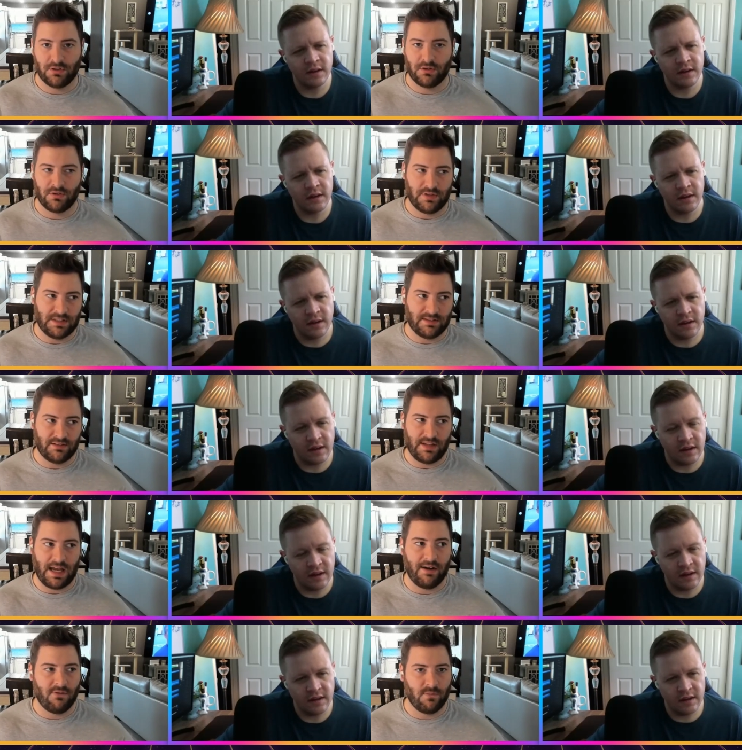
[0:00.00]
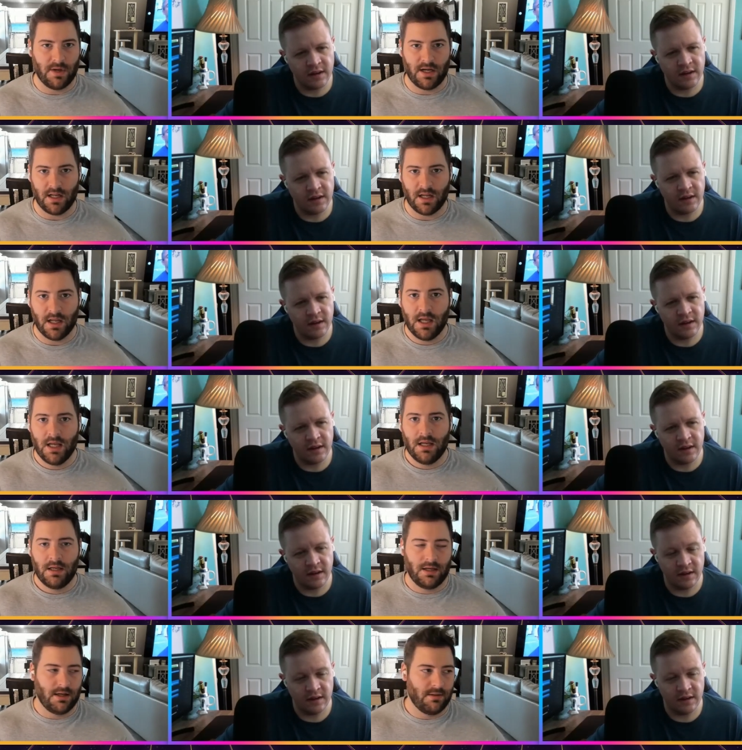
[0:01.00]
Speaker 1: and there's this is however many
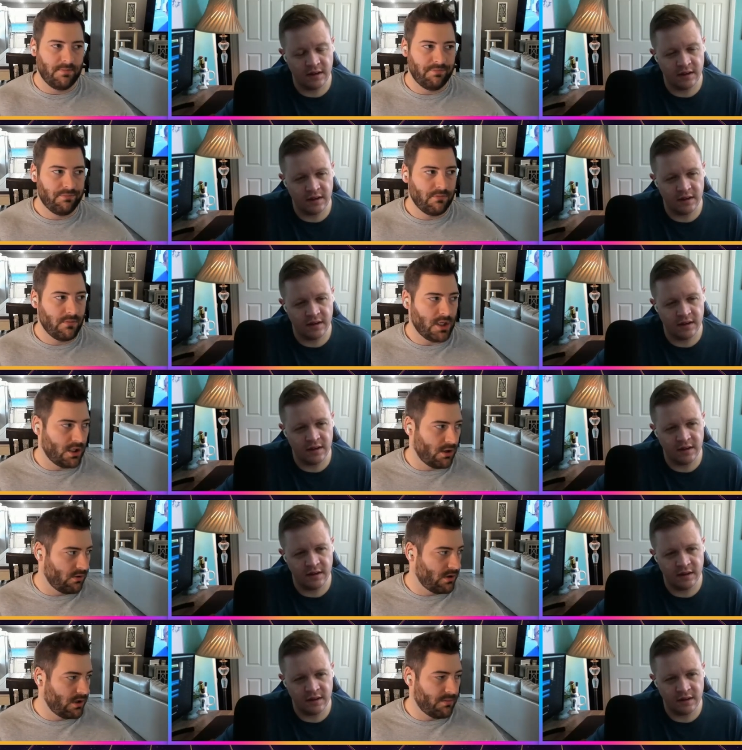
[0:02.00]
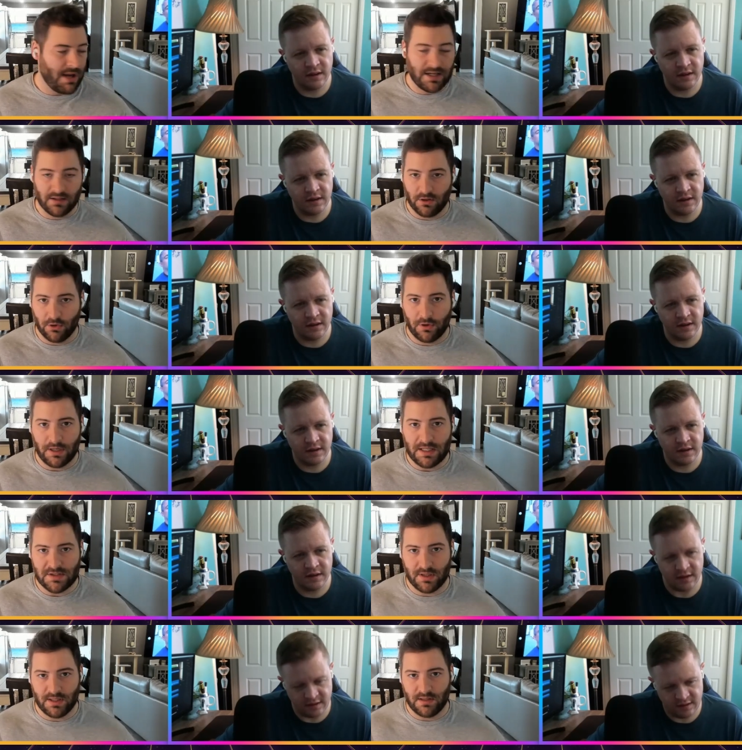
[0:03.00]
um you know uh,
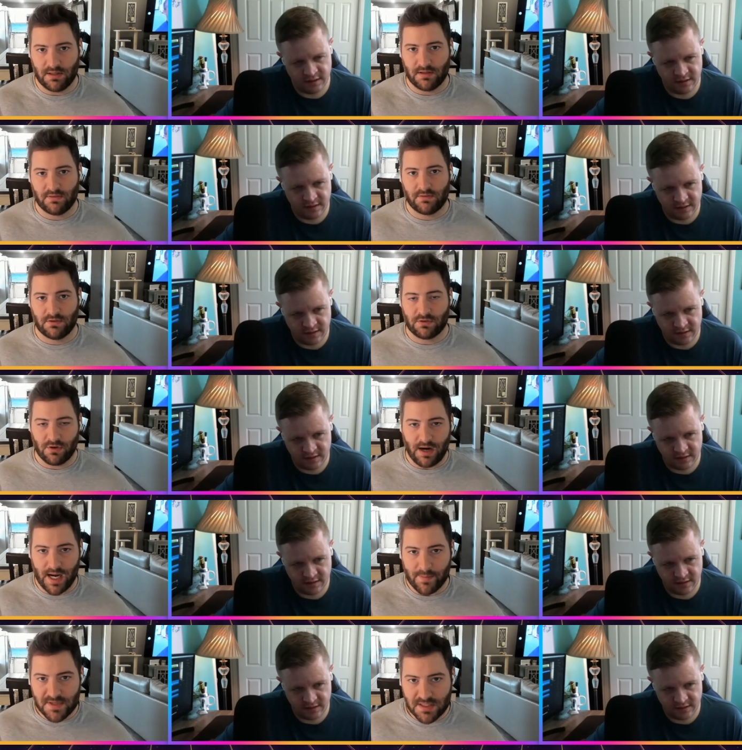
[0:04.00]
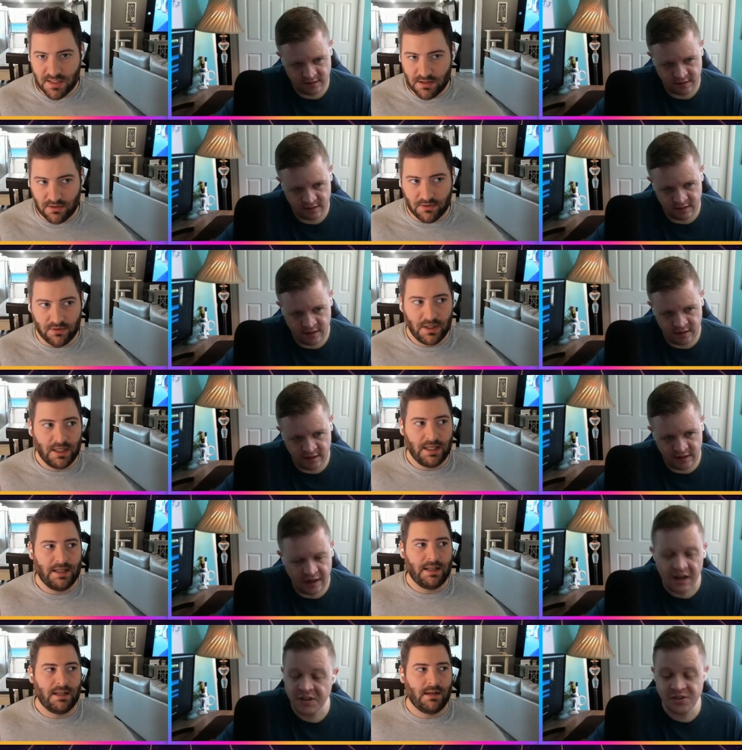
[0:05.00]
Mandalorians are in this tribe still.
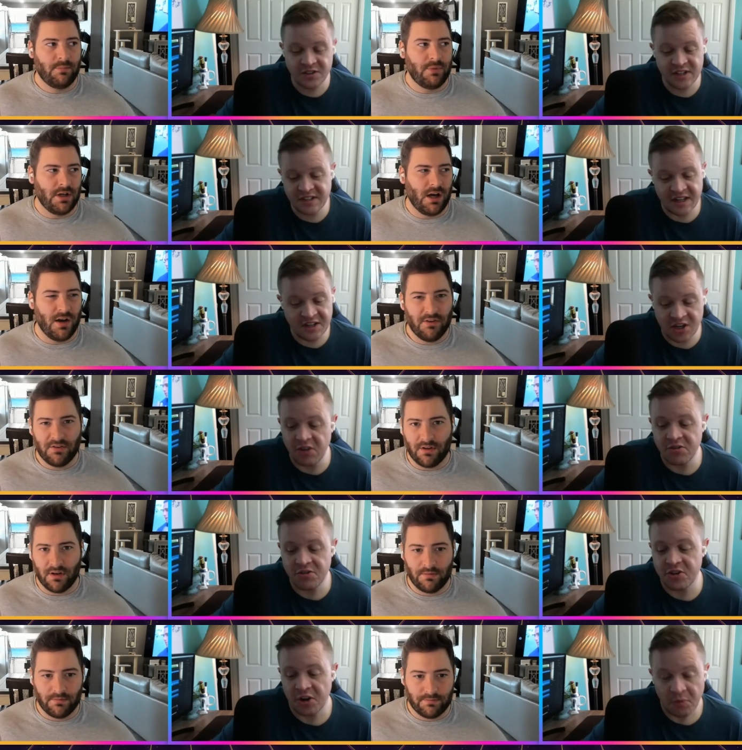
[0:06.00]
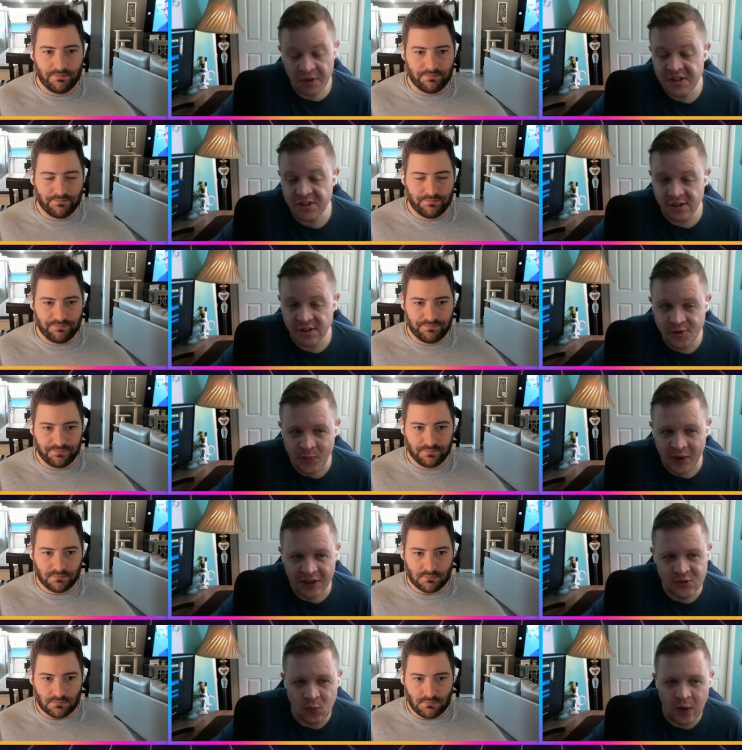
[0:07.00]
Speaker 2: It also says they others... don't do their research,
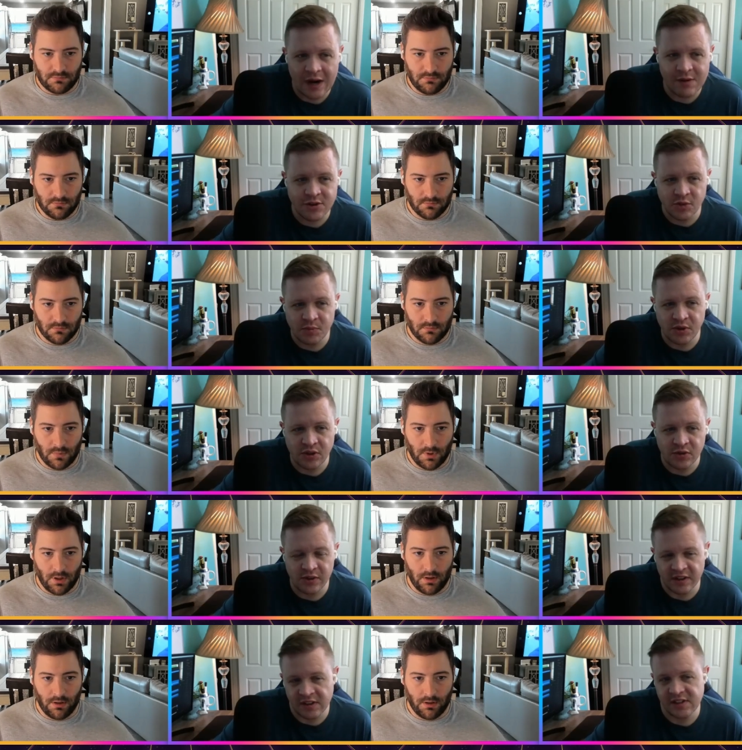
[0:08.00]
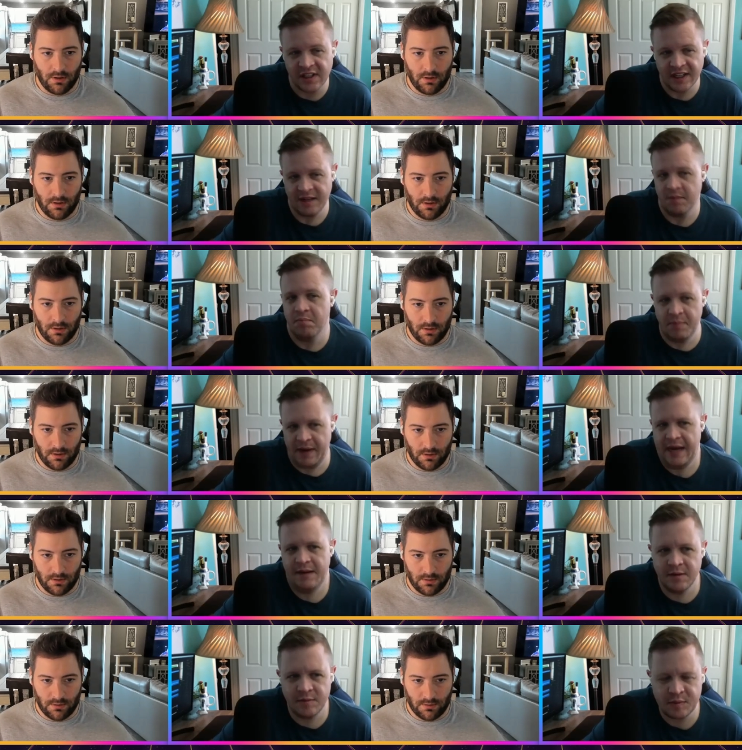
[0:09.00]
because why would you be doing this like
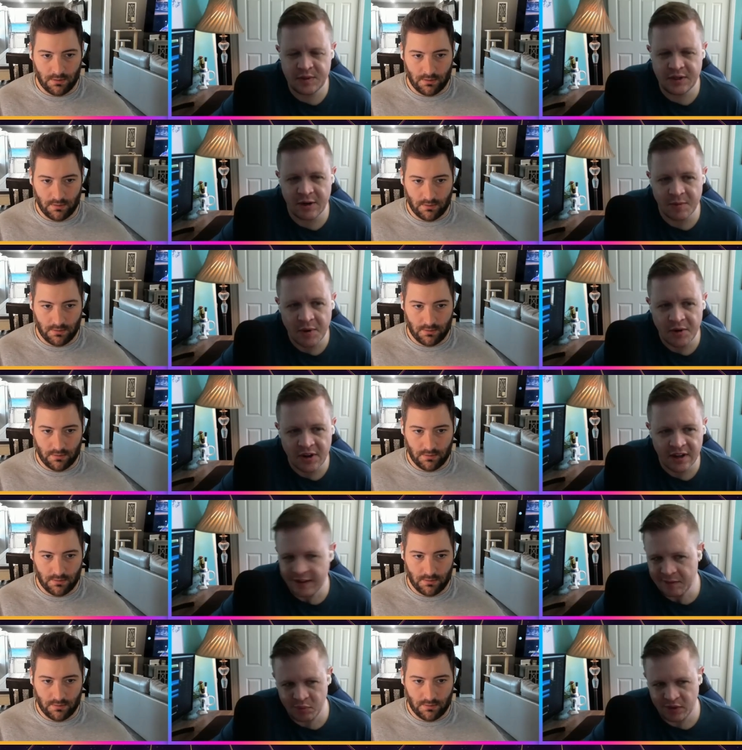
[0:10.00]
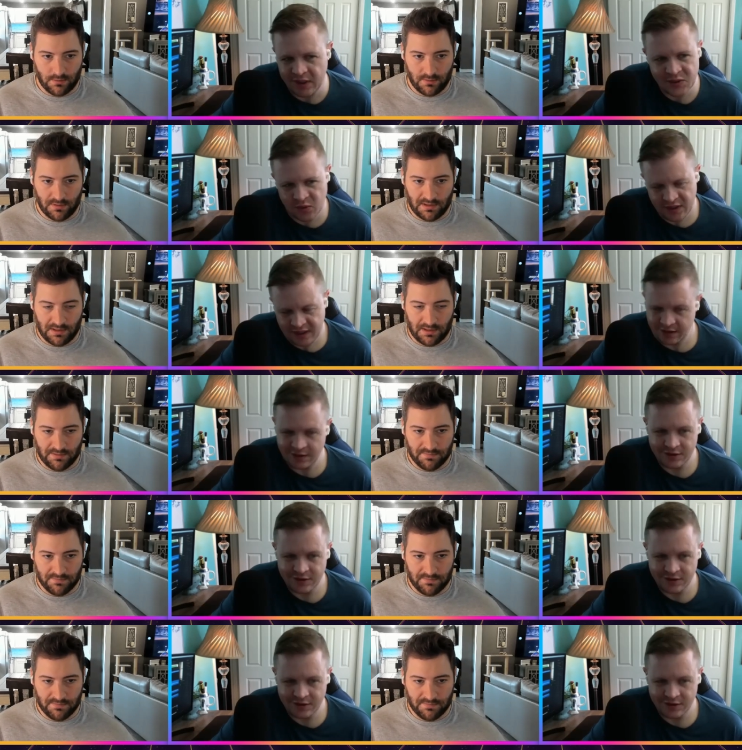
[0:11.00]
baptism ceremony in a place where like